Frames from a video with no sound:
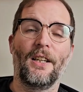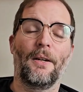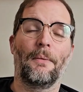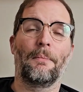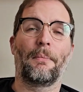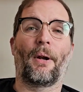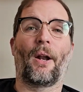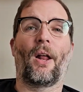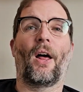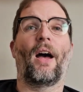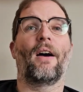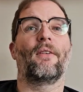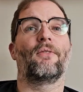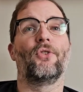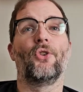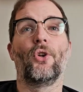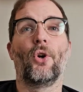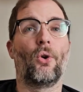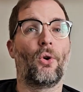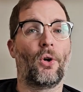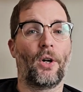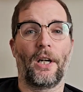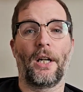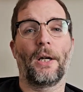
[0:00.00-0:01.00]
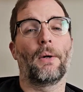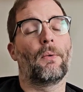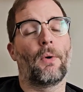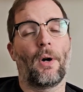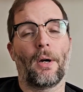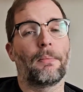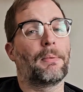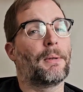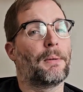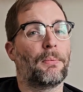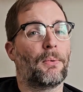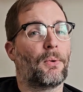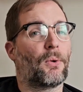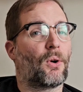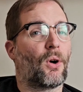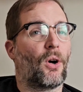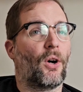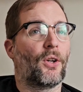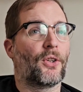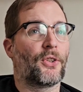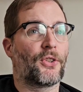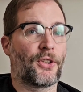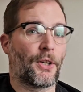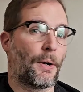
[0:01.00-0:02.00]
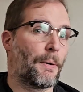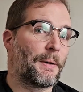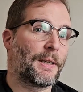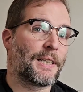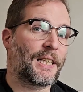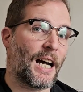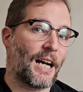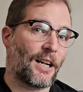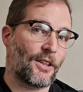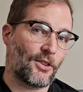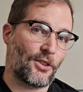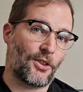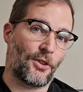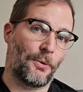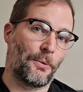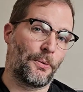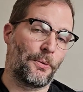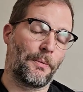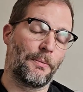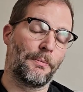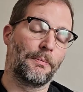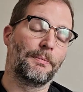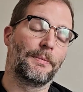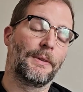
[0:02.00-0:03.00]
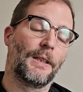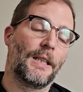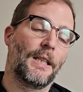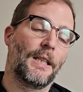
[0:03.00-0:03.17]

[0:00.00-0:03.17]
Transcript: but I have no idea why people got so attached to them.